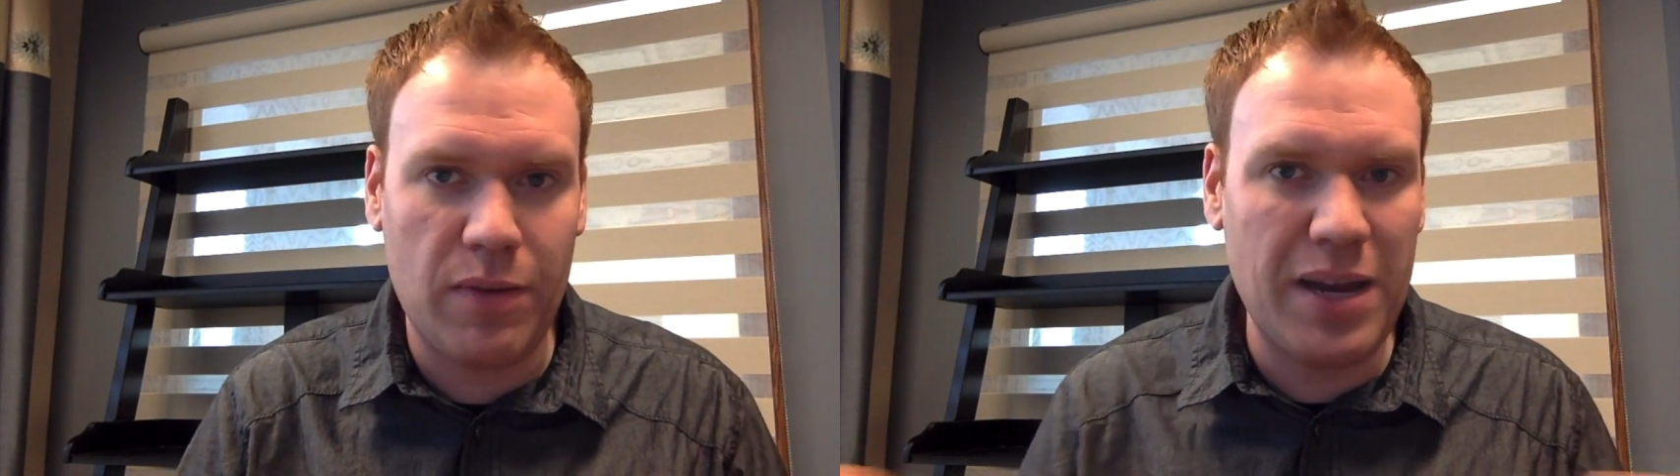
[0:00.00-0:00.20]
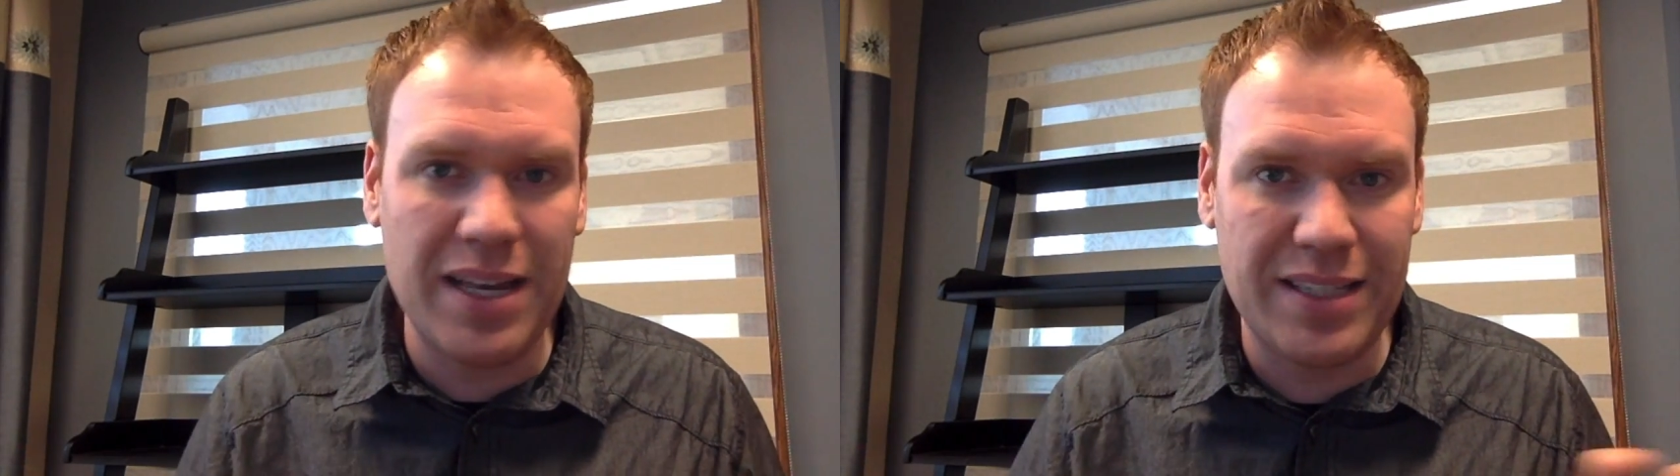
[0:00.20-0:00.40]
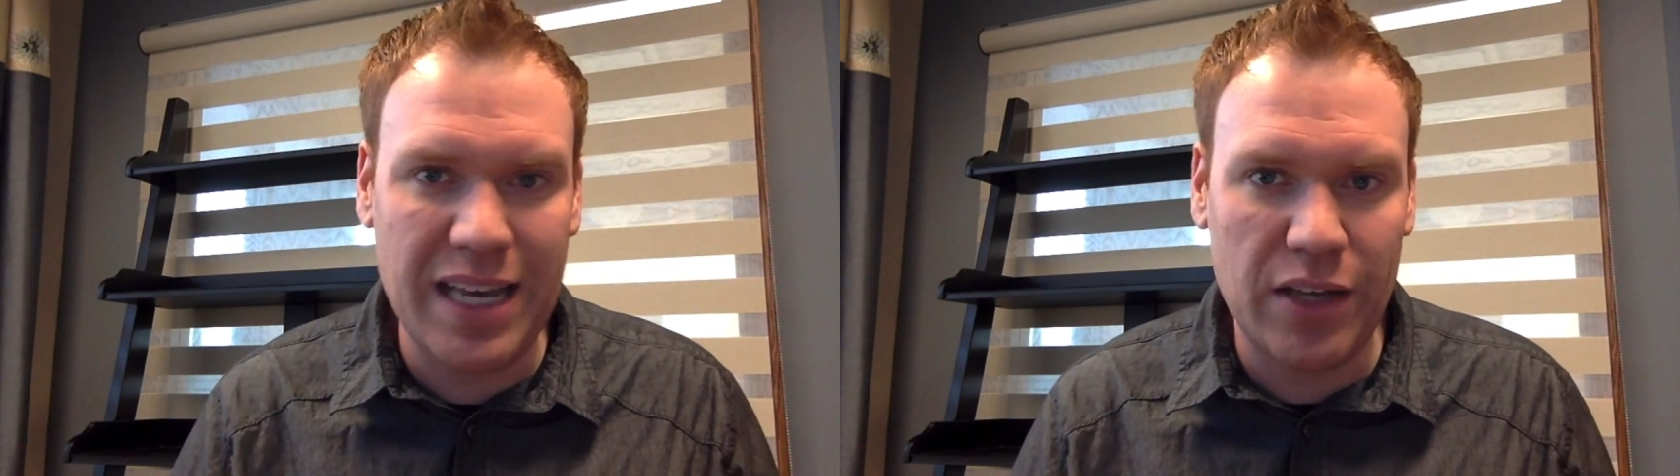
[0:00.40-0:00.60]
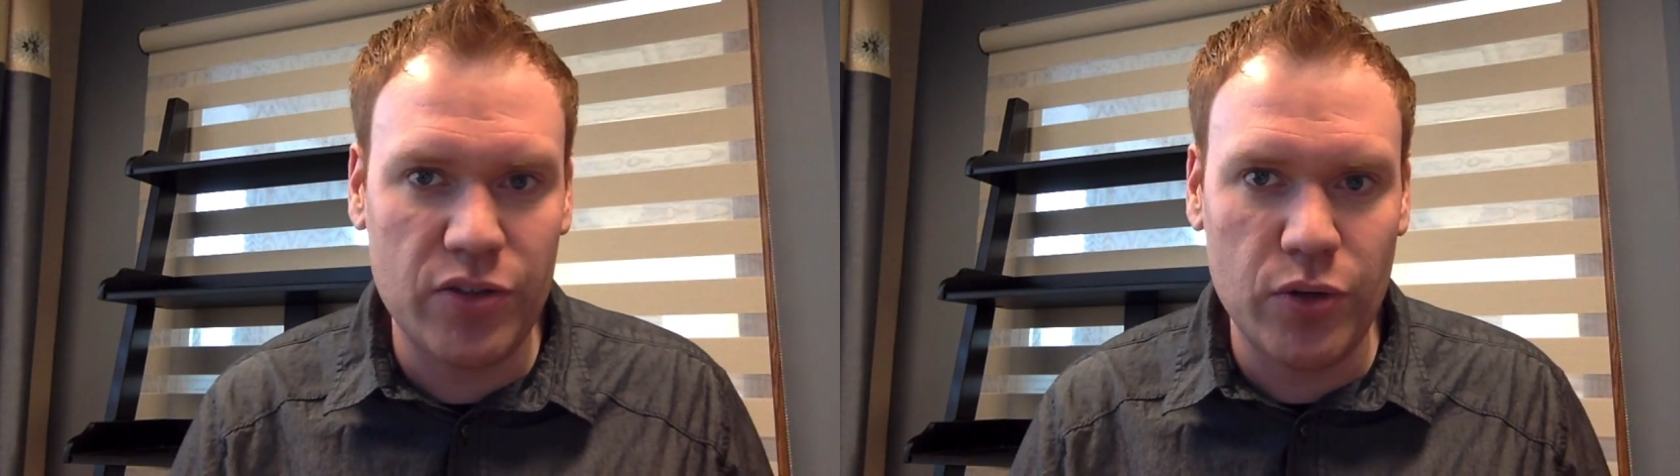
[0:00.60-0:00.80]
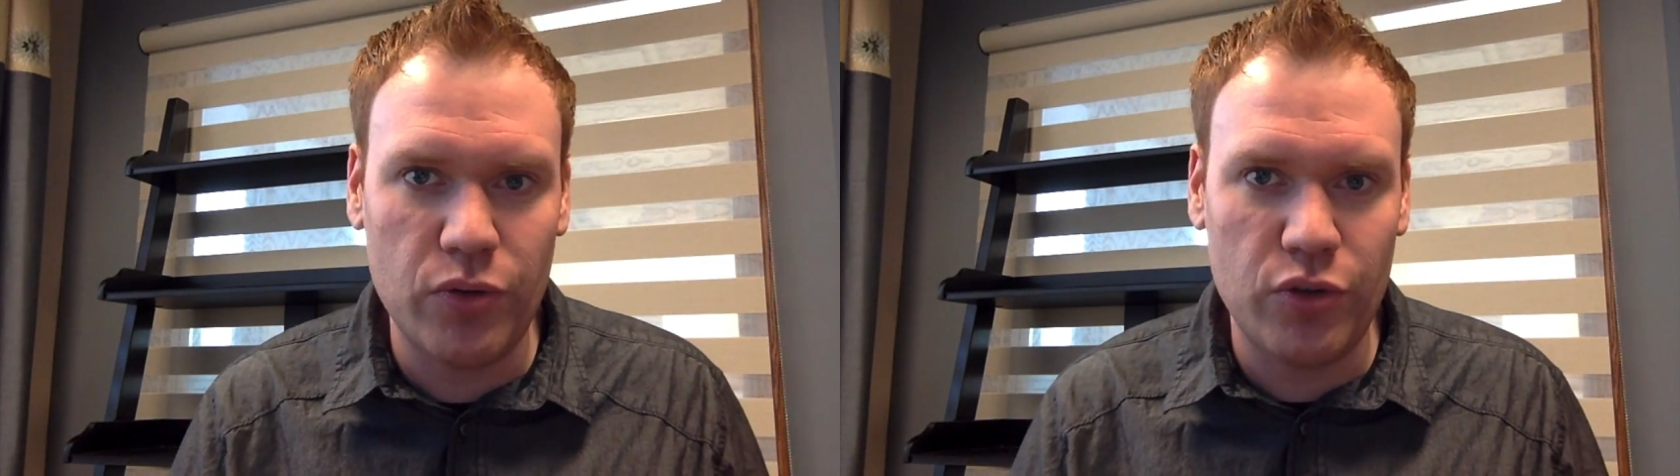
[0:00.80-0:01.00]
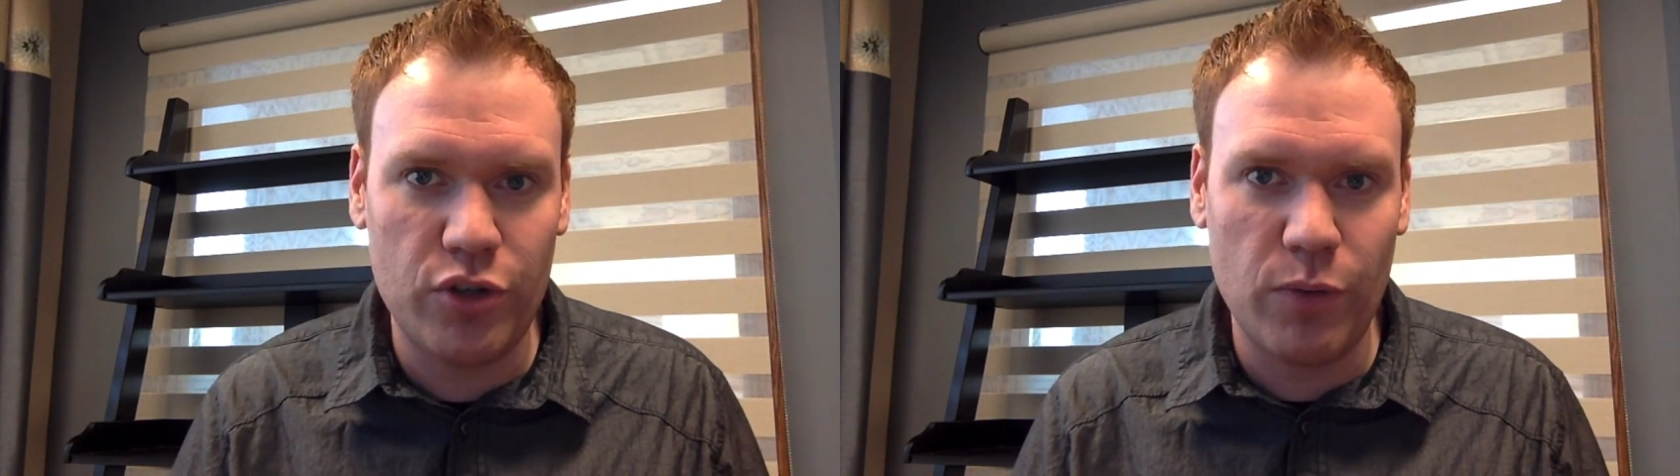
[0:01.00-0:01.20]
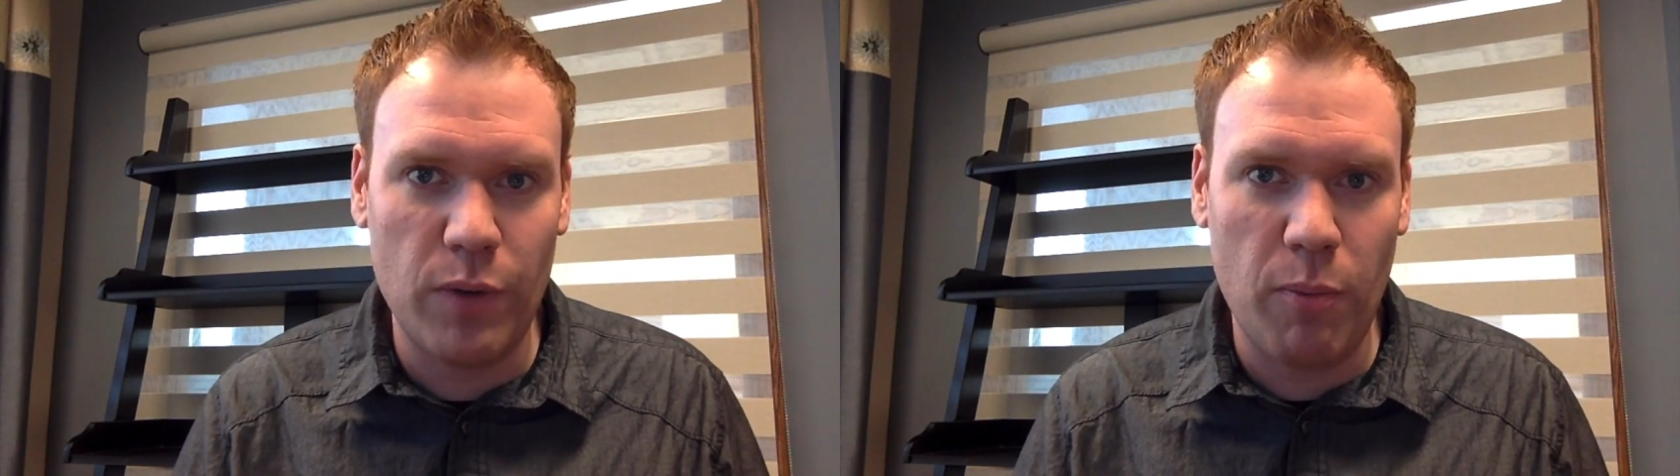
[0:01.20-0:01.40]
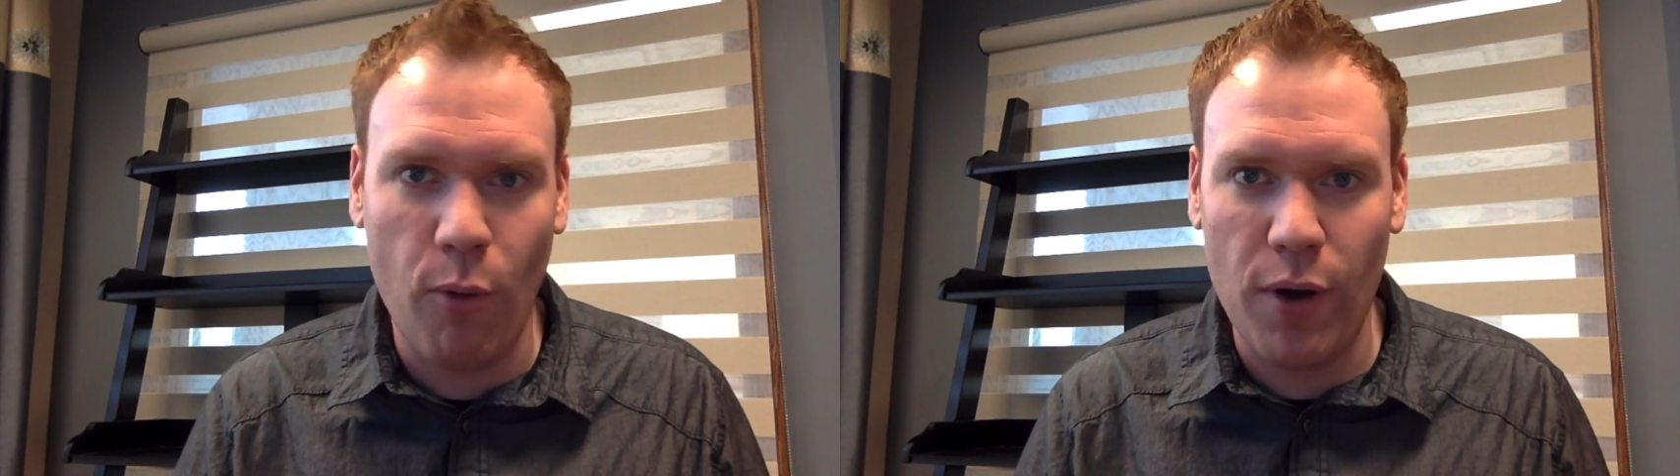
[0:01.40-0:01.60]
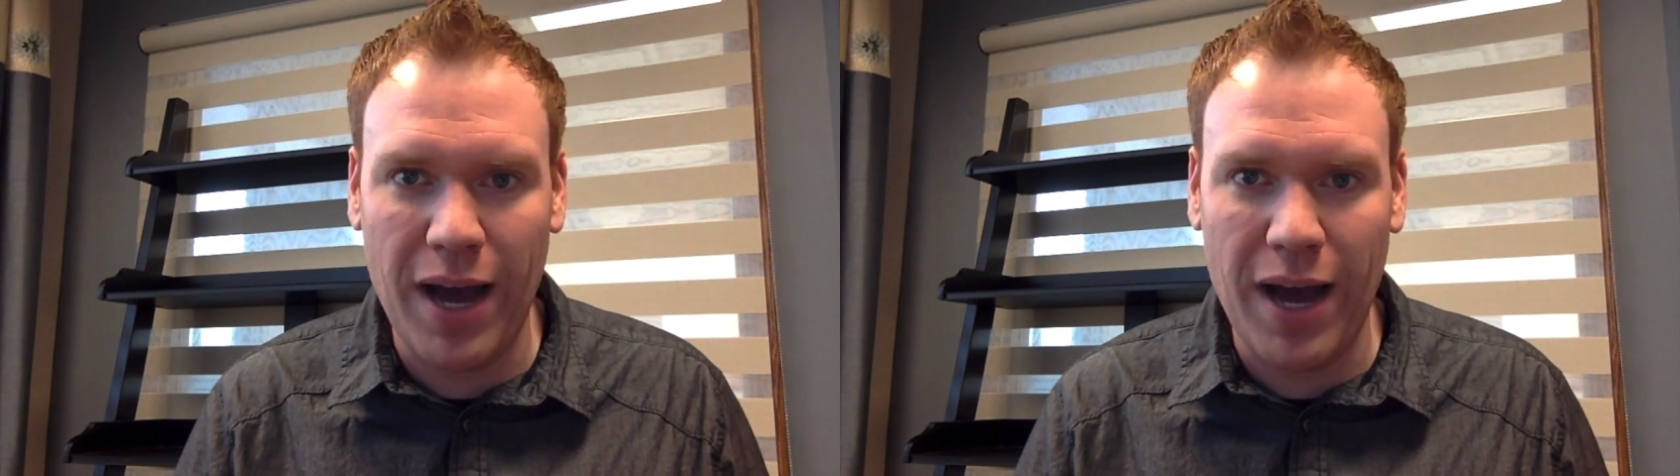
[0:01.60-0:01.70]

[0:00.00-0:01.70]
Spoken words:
I'm not saying students should report.